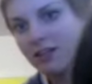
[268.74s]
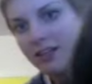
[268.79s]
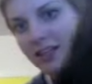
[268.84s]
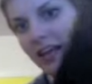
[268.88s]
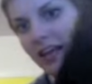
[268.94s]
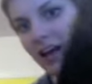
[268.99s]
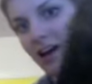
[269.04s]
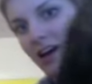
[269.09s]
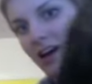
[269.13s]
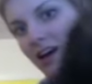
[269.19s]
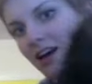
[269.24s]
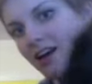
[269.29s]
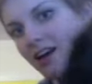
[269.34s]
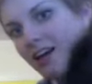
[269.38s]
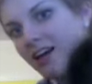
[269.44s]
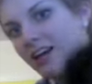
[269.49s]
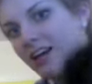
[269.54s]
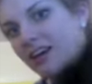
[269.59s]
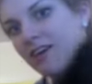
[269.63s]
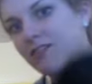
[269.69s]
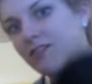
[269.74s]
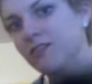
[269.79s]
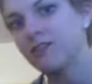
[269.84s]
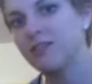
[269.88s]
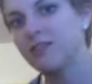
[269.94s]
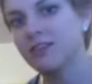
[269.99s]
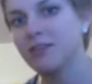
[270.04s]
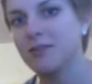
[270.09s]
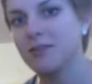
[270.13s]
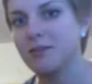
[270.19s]
Hi. Oh,
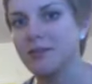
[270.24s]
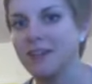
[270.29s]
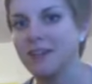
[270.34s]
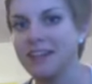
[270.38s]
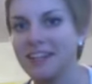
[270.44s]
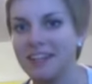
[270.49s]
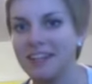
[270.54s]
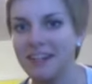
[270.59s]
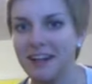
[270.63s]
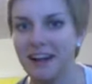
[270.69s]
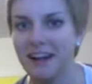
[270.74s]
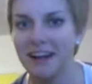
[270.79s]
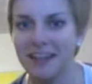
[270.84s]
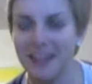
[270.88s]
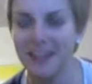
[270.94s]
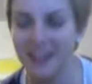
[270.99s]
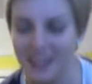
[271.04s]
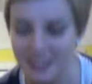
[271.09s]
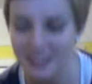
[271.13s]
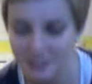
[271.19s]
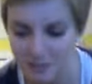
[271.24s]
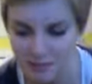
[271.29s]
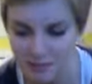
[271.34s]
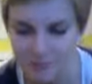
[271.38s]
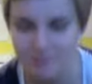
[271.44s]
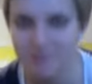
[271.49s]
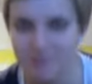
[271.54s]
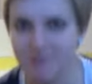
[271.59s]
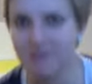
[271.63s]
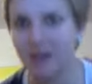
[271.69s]
no, he didn't. Yeah, oh,
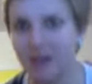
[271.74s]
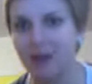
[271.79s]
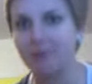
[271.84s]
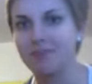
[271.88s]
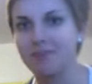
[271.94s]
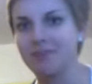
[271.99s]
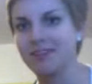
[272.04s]
okay.